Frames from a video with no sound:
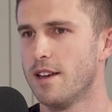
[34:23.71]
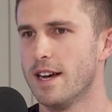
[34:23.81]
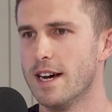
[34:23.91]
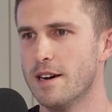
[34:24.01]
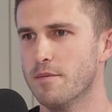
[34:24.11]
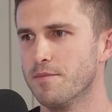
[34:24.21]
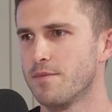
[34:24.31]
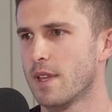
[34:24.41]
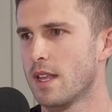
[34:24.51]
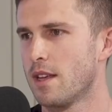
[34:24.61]

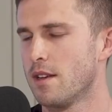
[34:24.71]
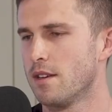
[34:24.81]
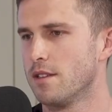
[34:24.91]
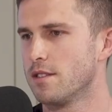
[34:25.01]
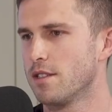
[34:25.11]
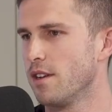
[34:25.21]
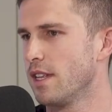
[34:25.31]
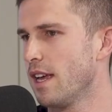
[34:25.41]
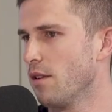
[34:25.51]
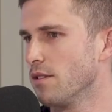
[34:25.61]

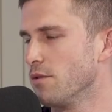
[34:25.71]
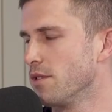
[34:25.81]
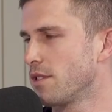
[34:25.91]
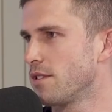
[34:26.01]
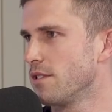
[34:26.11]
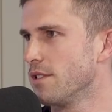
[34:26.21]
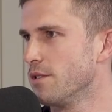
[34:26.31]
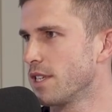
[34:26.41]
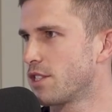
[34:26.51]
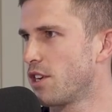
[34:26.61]
It
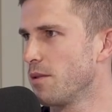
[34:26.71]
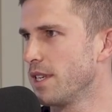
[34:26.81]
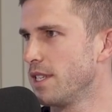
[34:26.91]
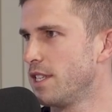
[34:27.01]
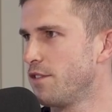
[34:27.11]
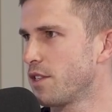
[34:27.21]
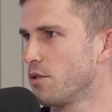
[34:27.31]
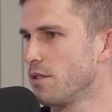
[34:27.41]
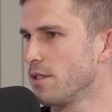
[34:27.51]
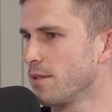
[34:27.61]
was extremely
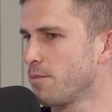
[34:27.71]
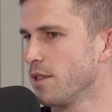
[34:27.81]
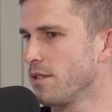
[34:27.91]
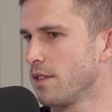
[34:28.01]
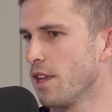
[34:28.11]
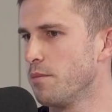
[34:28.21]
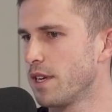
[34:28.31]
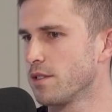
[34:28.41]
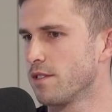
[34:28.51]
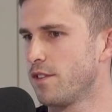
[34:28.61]
difficult But you know,
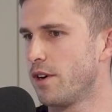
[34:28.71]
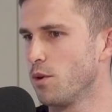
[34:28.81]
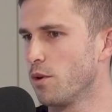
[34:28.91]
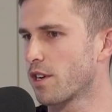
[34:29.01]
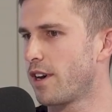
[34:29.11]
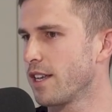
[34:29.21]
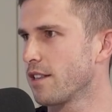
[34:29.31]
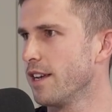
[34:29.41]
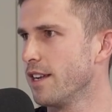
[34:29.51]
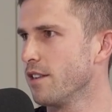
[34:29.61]
Mick was a very autocratic
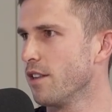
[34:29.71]
leader.